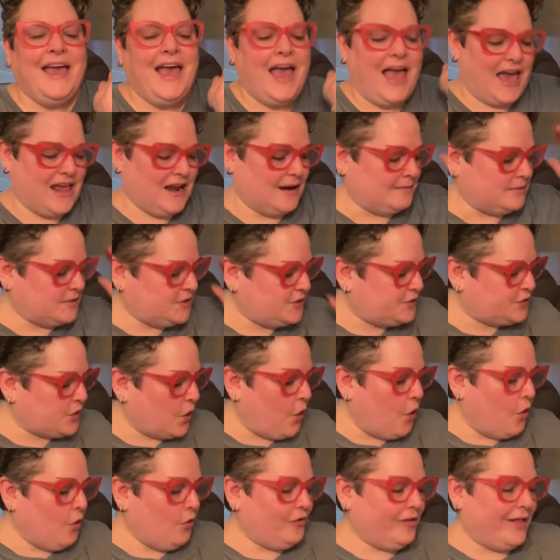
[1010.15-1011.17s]
And I'm
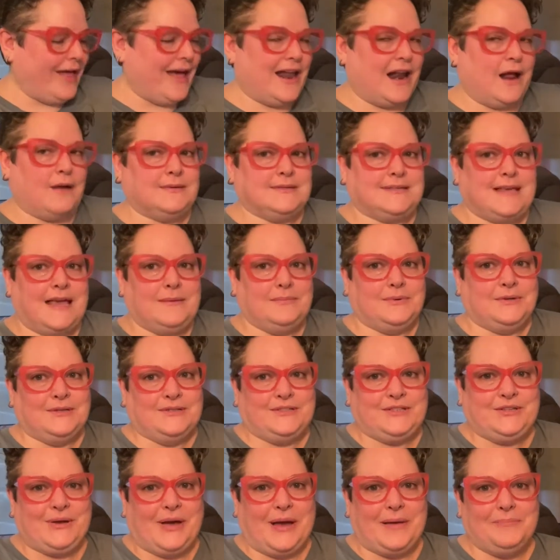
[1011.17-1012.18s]
so glad I was able
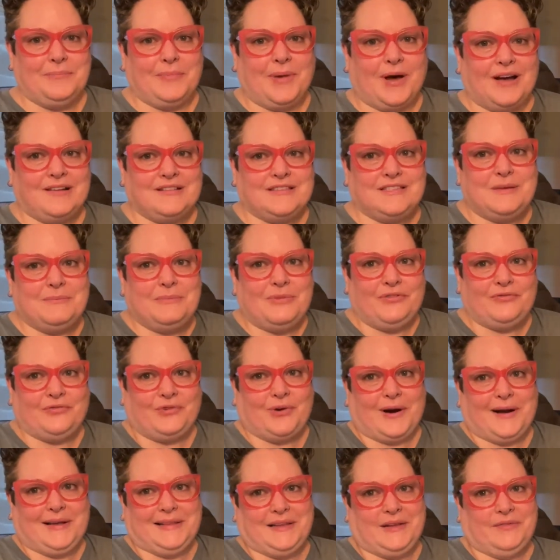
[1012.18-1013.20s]
to unbox it
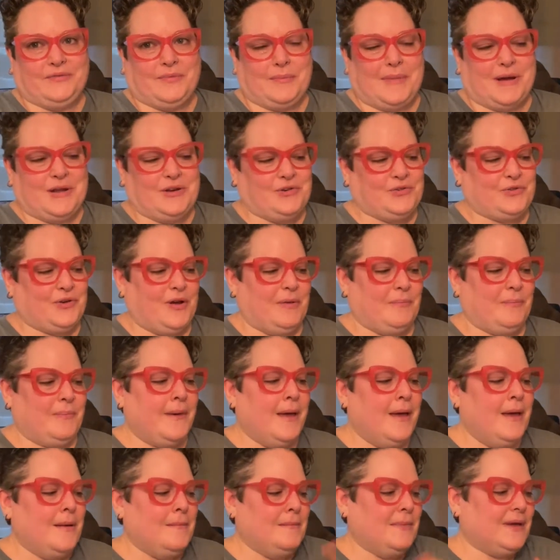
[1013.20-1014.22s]
before I leave my trip
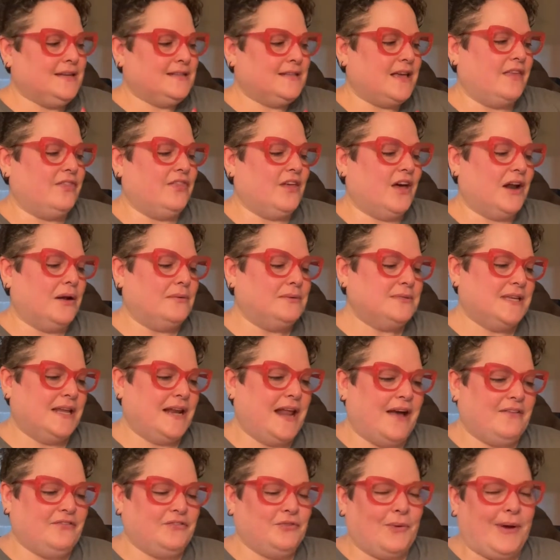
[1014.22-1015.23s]
because I thought I was going to
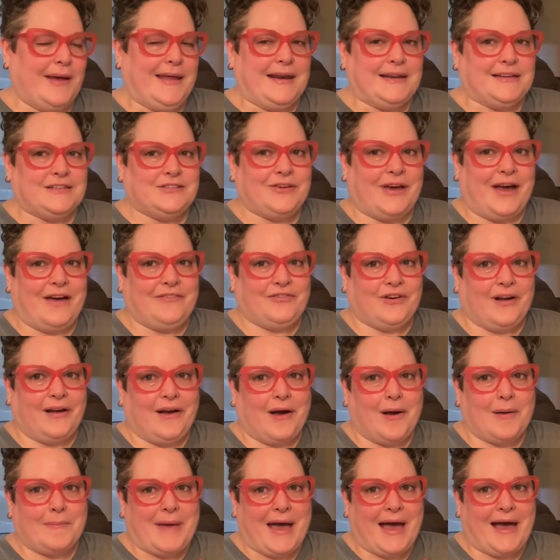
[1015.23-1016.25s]
have to wait until after I
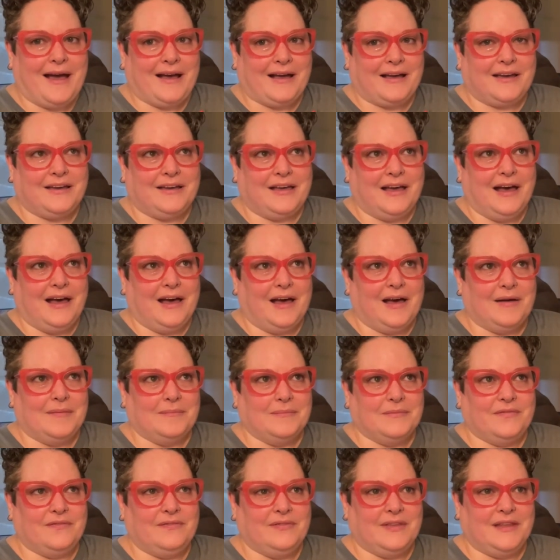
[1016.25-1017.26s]
got back
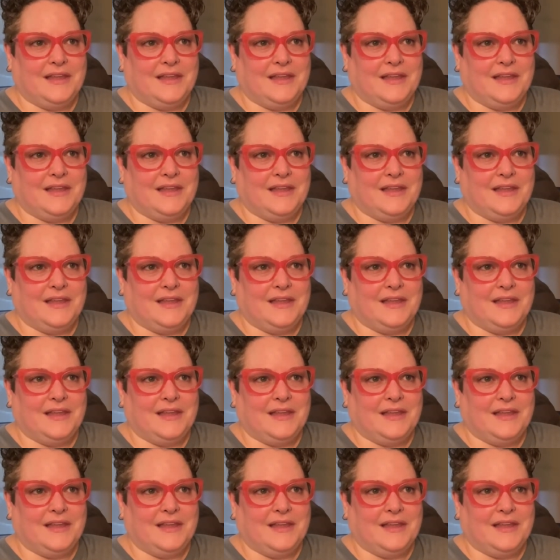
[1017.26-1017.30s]
um,